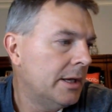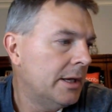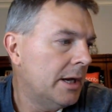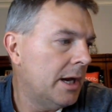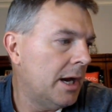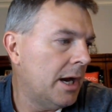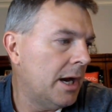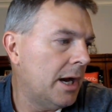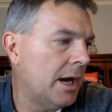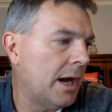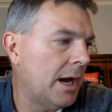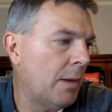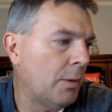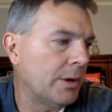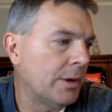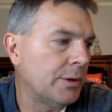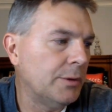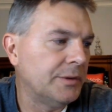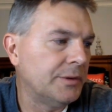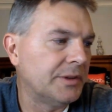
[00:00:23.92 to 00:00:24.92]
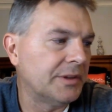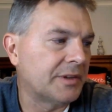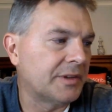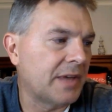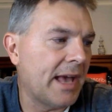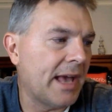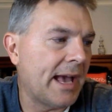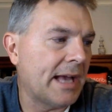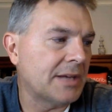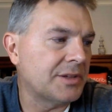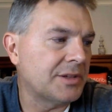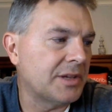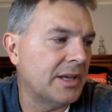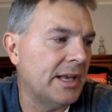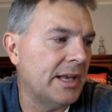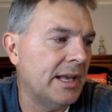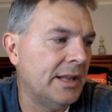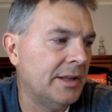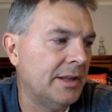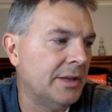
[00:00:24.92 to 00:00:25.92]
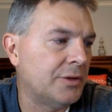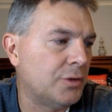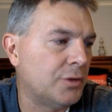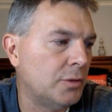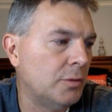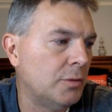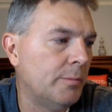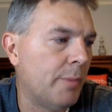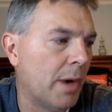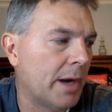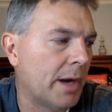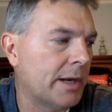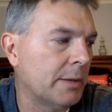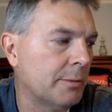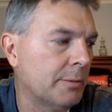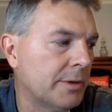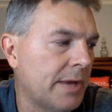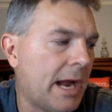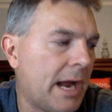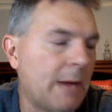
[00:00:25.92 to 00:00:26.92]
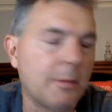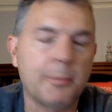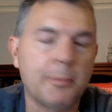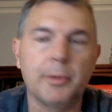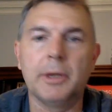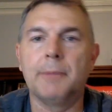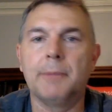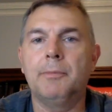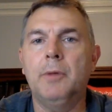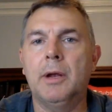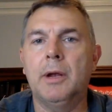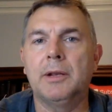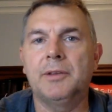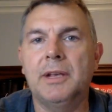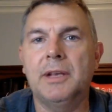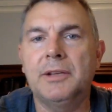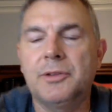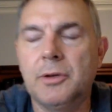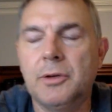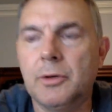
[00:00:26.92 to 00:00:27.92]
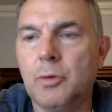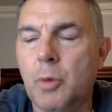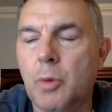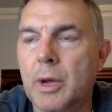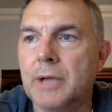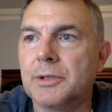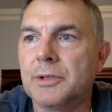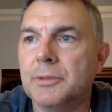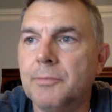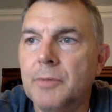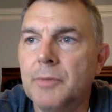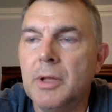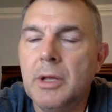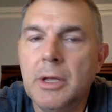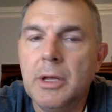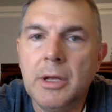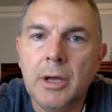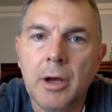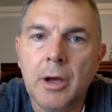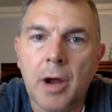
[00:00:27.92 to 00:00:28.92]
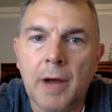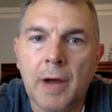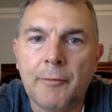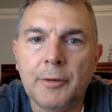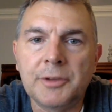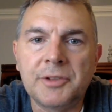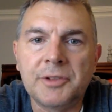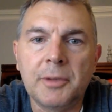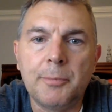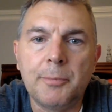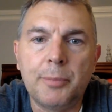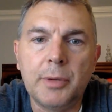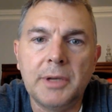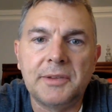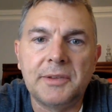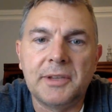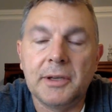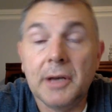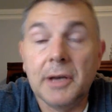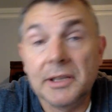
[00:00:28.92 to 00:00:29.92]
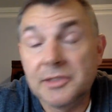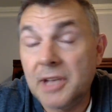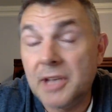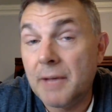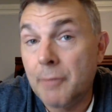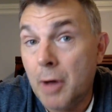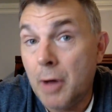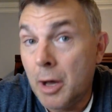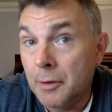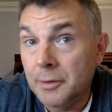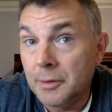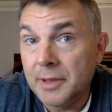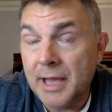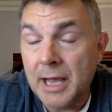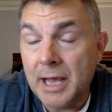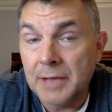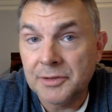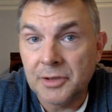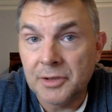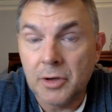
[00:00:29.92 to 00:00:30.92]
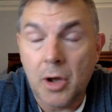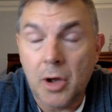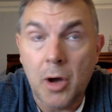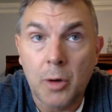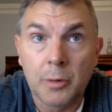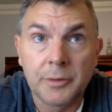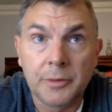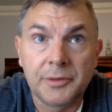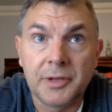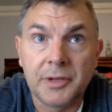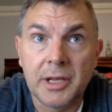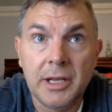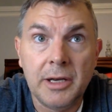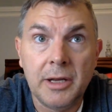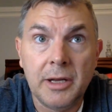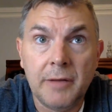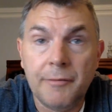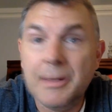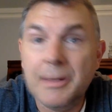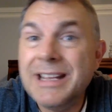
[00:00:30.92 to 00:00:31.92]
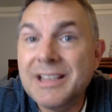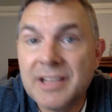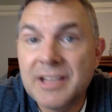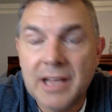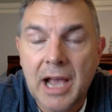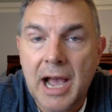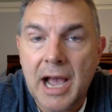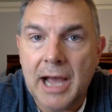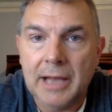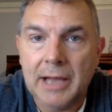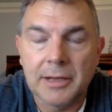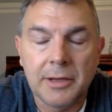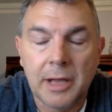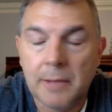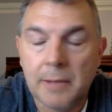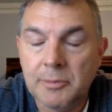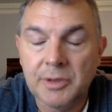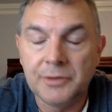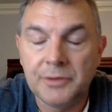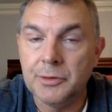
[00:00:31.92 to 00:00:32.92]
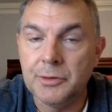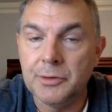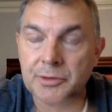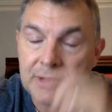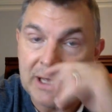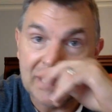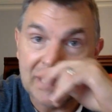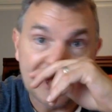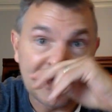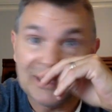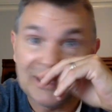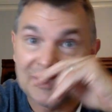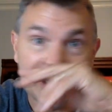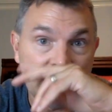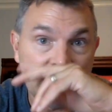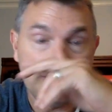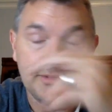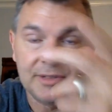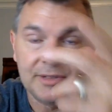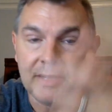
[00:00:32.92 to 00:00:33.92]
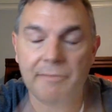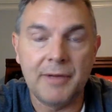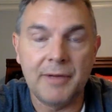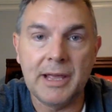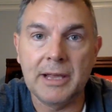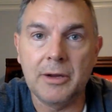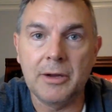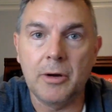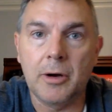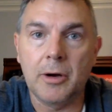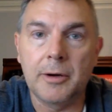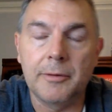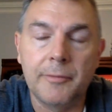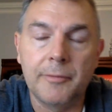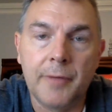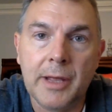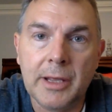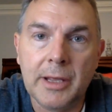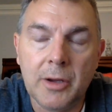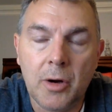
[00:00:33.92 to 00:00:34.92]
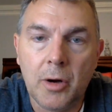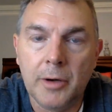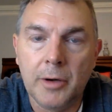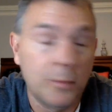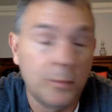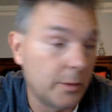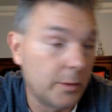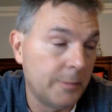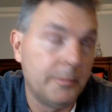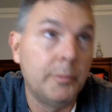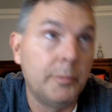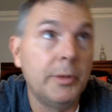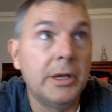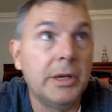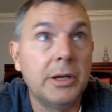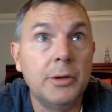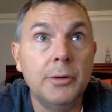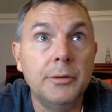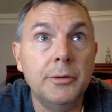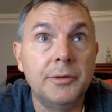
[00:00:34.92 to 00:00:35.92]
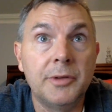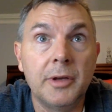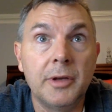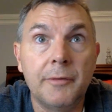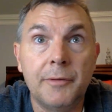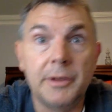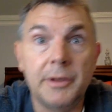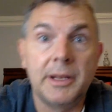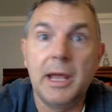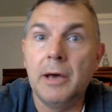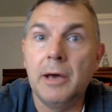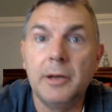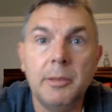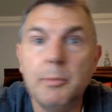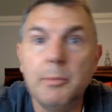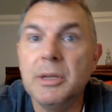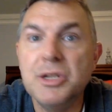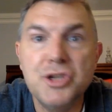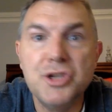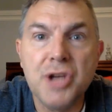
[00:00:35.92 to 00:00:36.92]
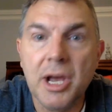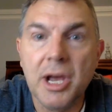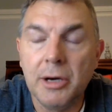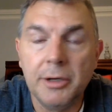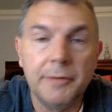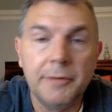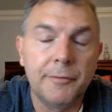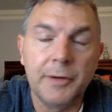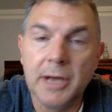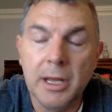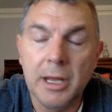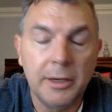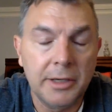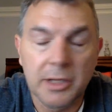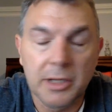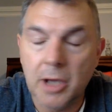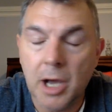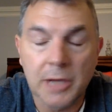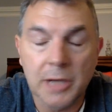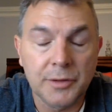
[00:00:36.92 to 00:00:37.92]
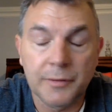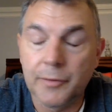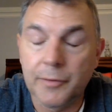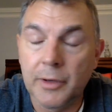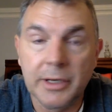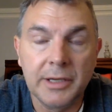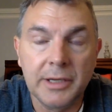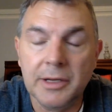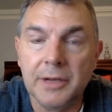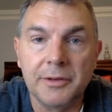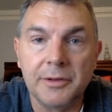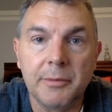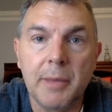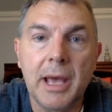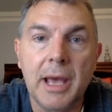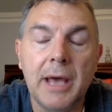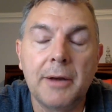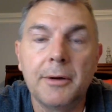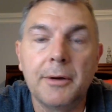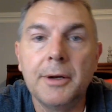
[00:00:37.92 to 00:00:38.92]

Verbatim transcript: Uh, I want to use this cash in the two bucket retirement plan. All right, so that's a good question. All right, for simplicity, let's say I have $100,000 in a VTI. I'm just using that example as a Vanguard. Vanguard, or we could use uh, Fidelity Magellan, Fidelity Contra Fund, it doesn't matter.